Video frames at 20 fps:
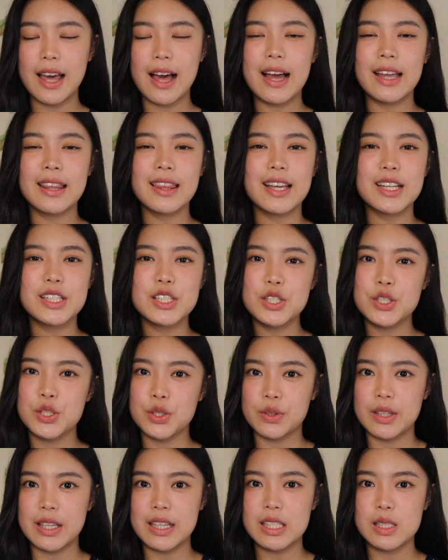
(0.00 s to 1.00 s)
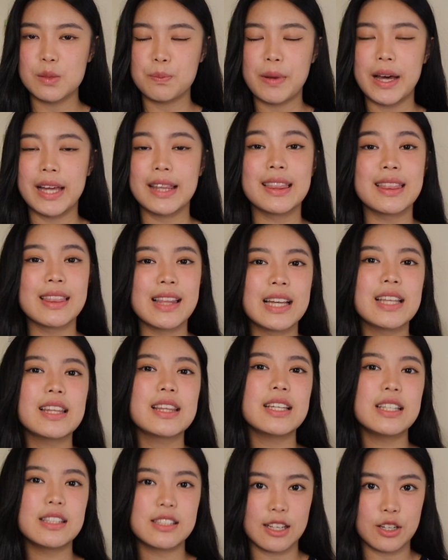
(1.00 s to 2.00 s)
I like to do this by
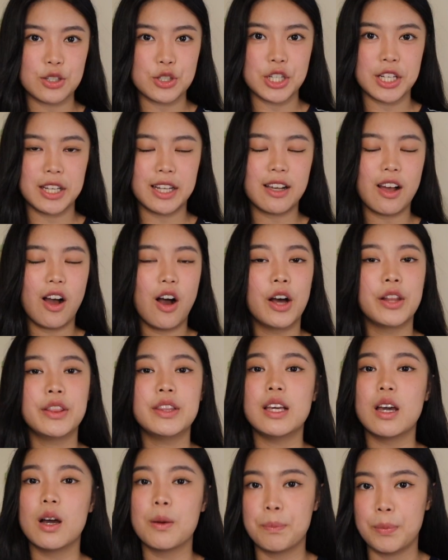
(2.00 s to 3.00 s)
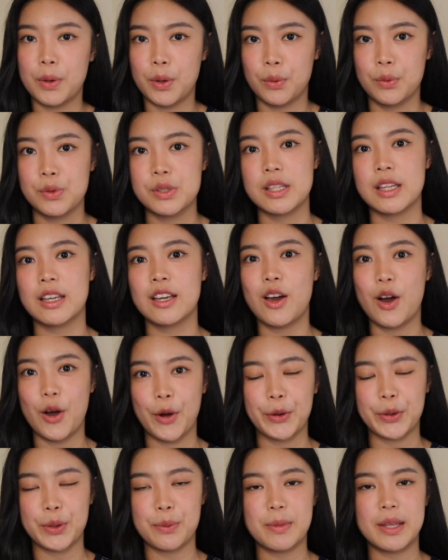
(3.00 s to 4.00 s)
lightly touching on the opposing
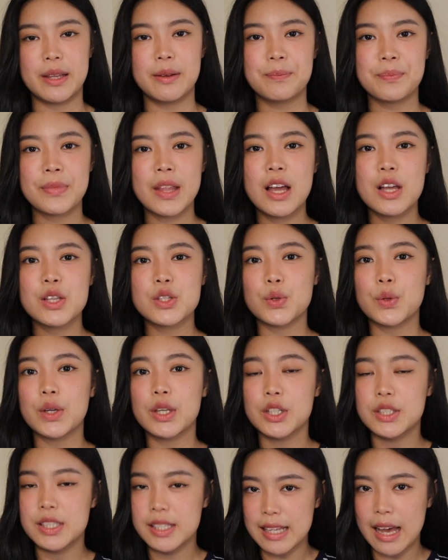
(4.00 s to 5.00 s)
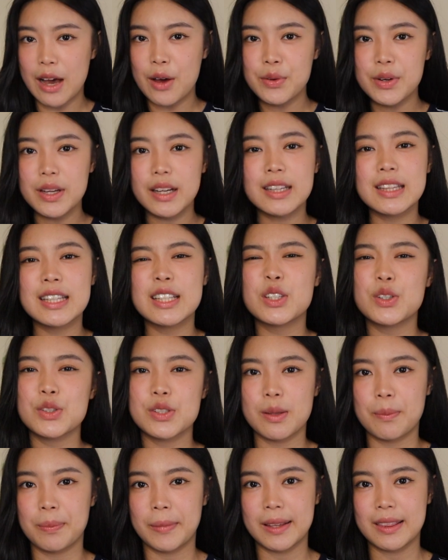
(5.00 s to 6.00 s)
argument. So it could sound a little
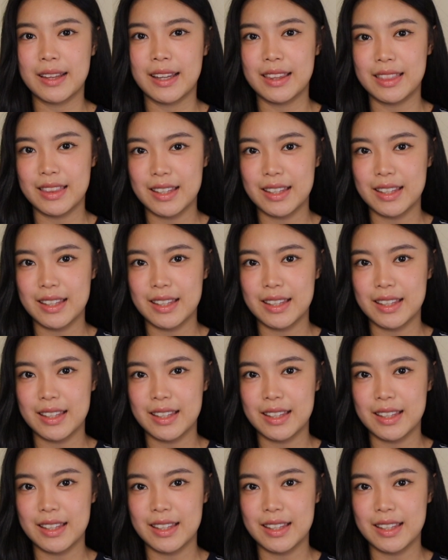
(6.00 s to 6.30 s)
something like